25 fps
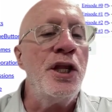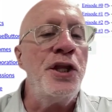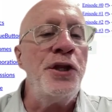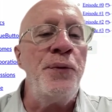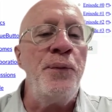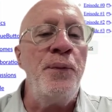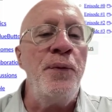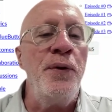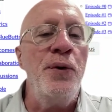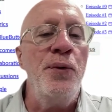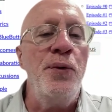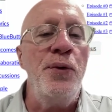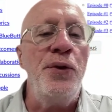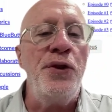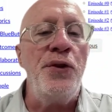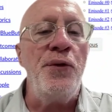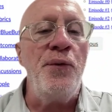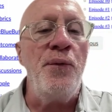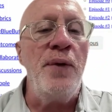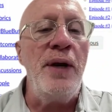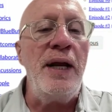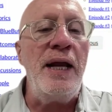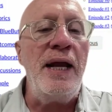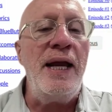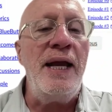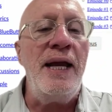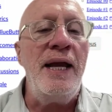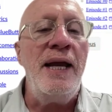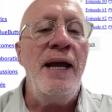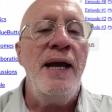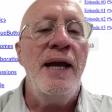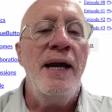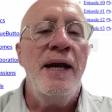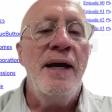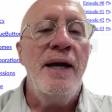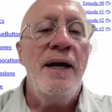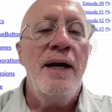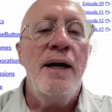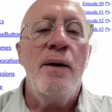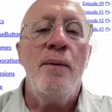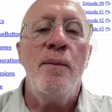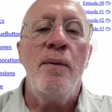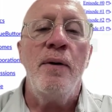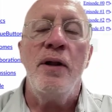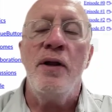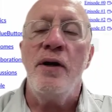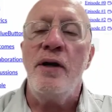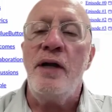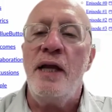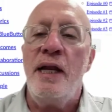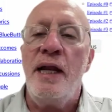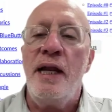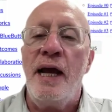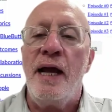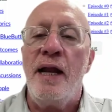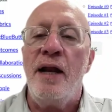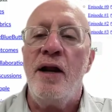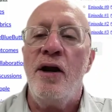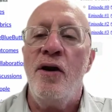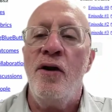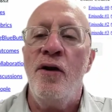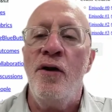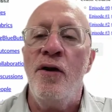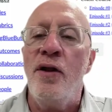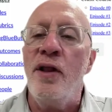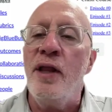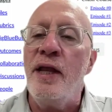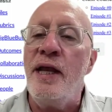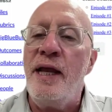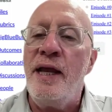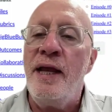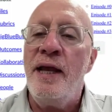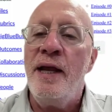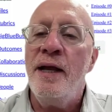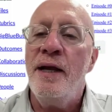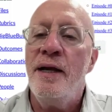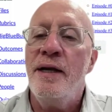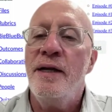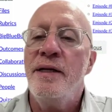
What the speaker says: through 3. We're looking at early